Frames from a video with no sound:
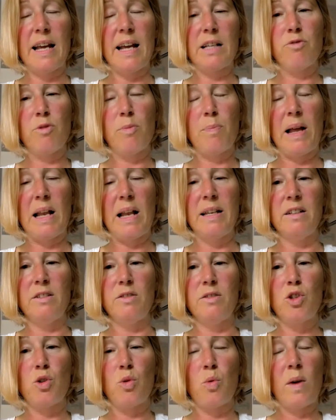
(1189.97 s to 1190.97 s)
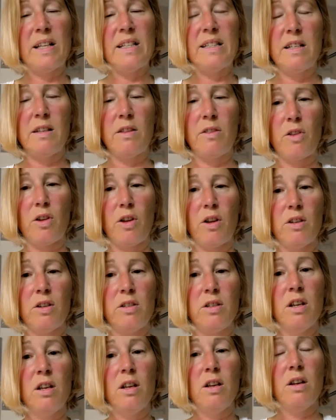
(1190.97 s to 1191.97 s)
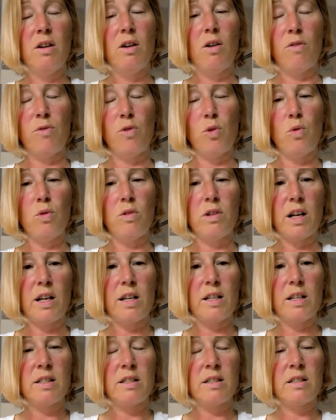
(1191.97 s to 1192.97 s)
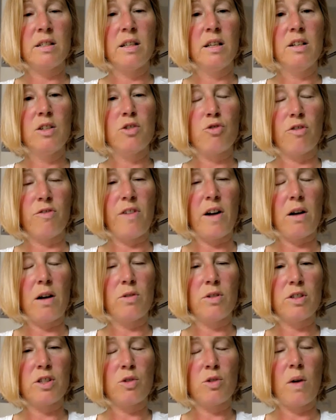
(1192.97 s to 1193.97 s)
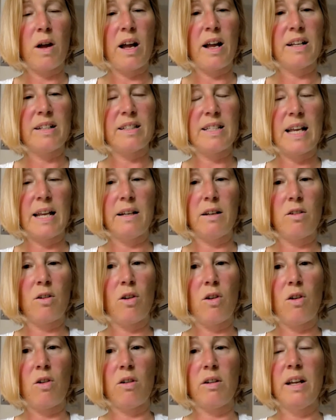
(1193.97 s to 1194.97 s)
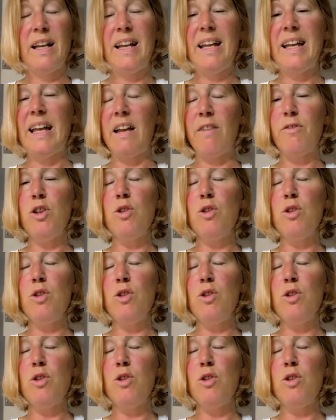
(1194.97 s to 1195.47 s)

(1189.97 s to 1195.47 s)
Next rebellion, 23rd of August, Trafalgar Square, 10 o'clock.